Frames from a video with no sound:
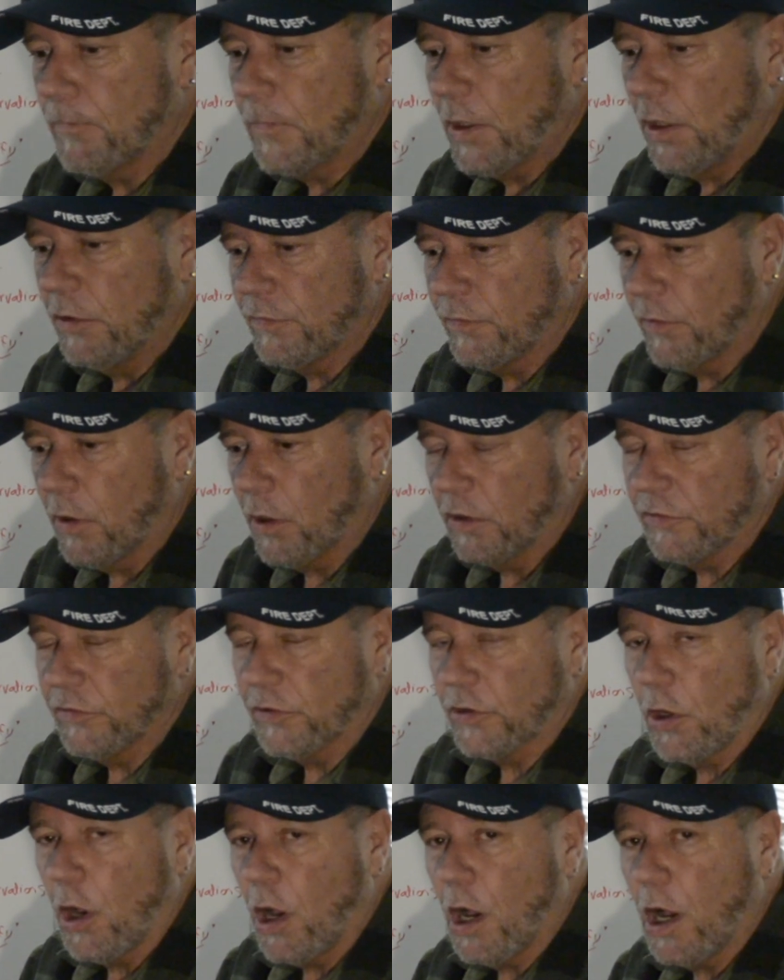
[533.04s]
as far as
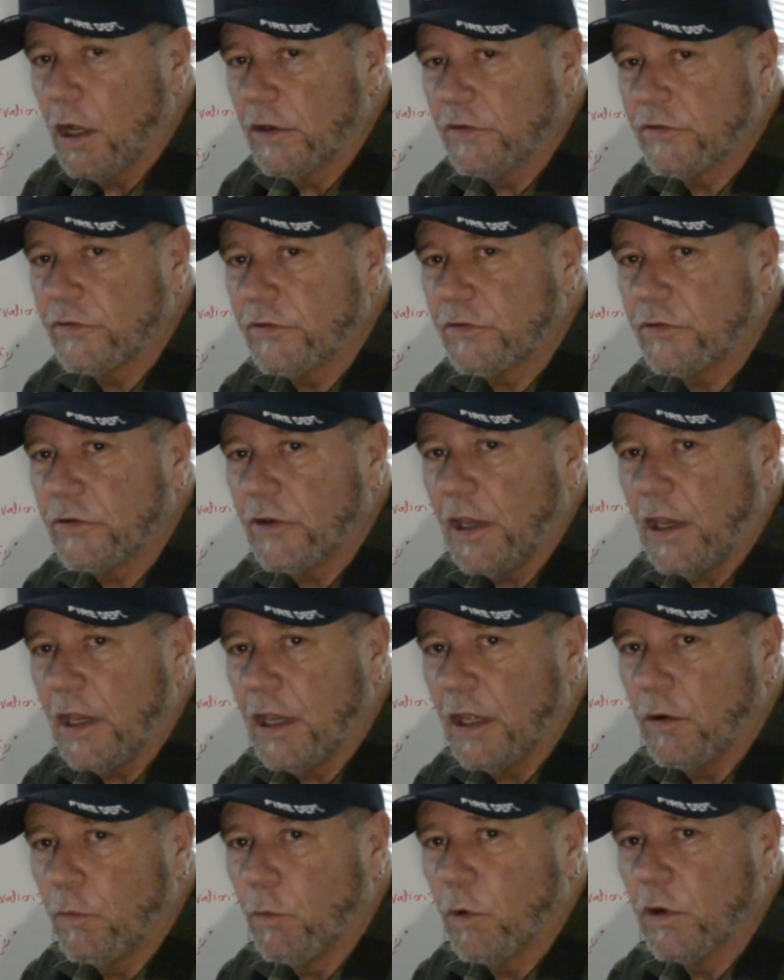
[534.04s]
the costs
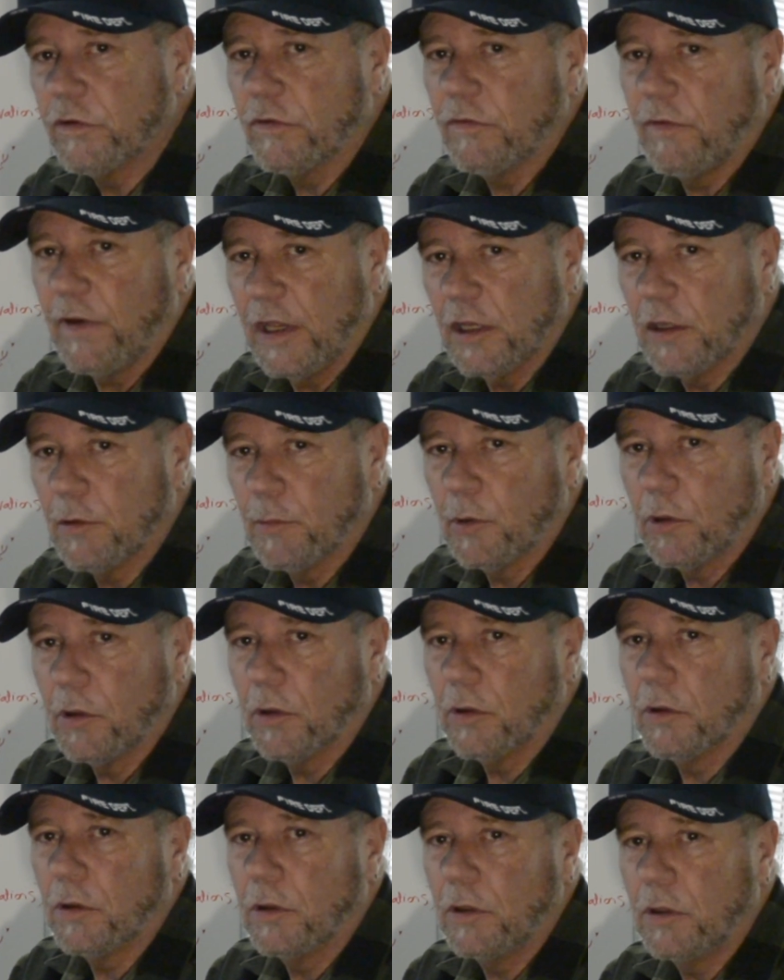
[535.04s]
and what's
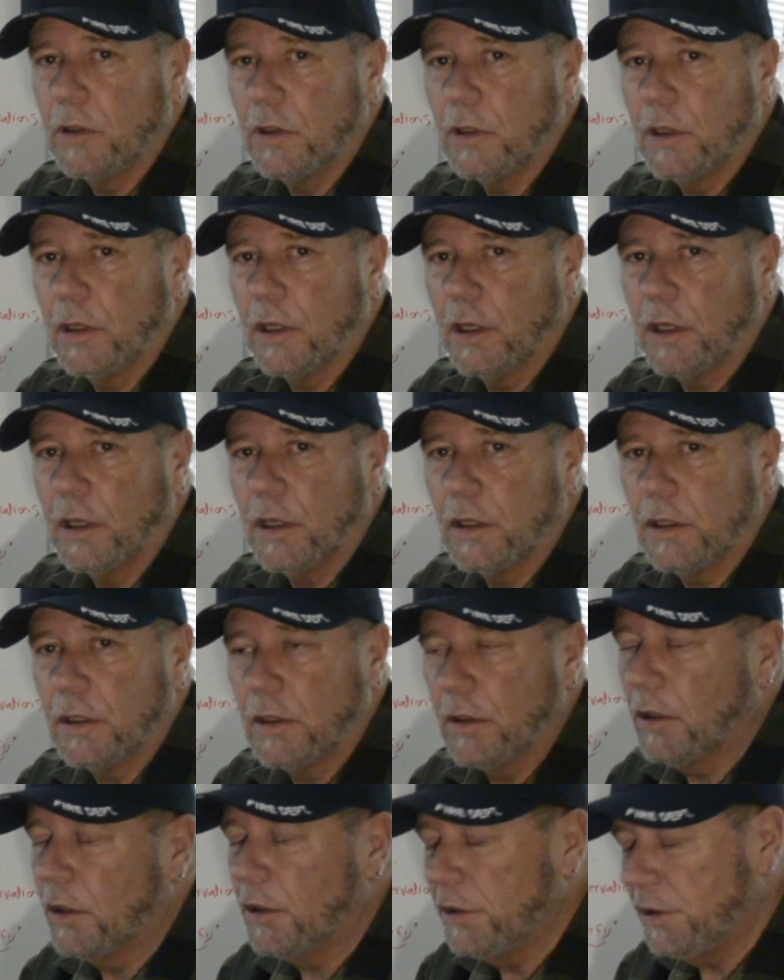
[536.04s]
available
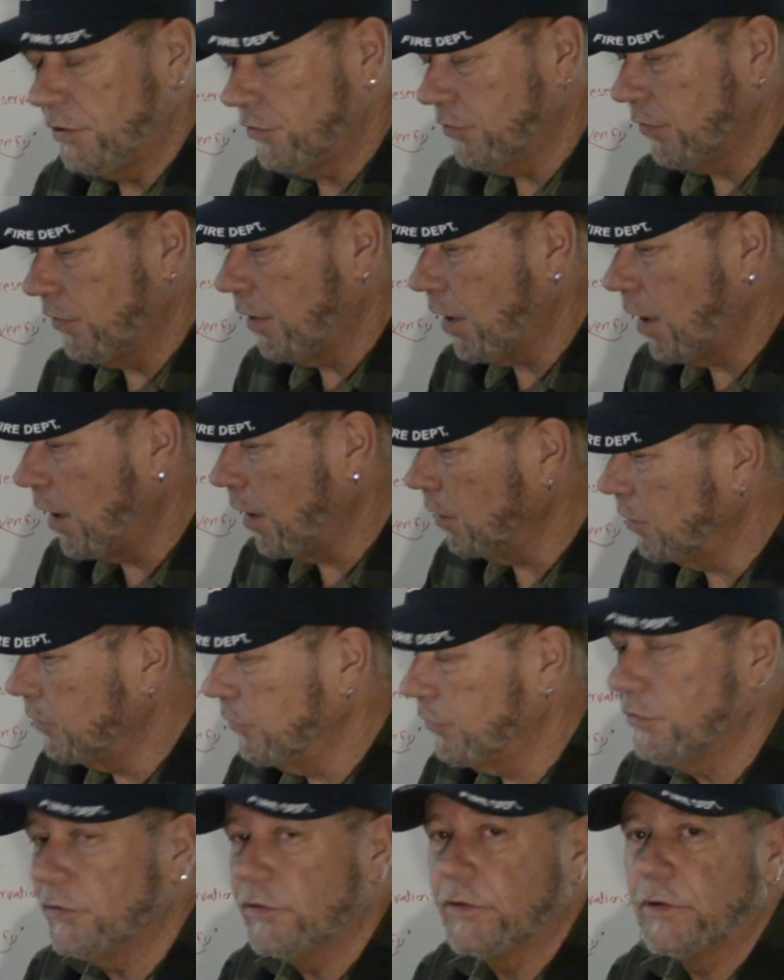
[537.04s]
on each of the
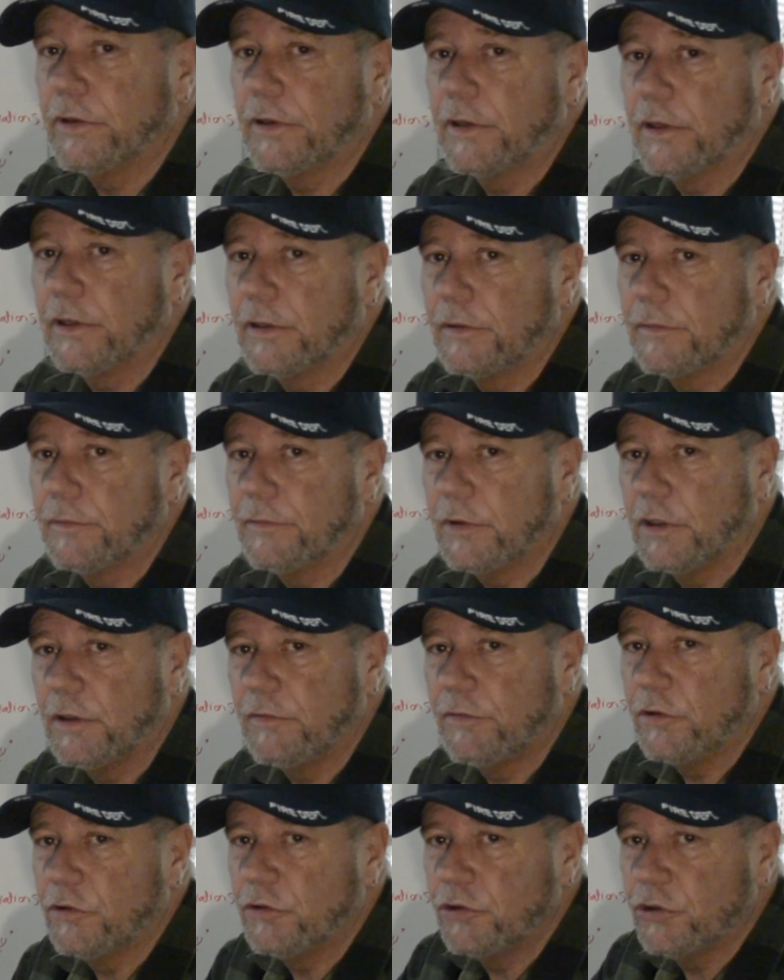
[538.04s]
islands
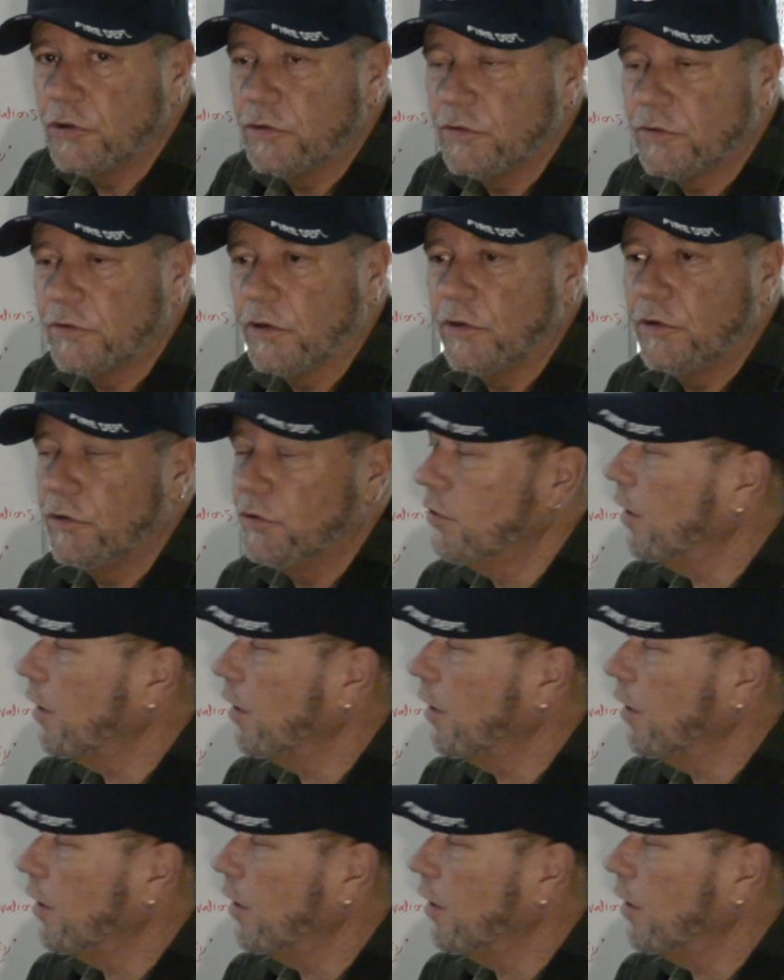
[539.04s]
if you choose to do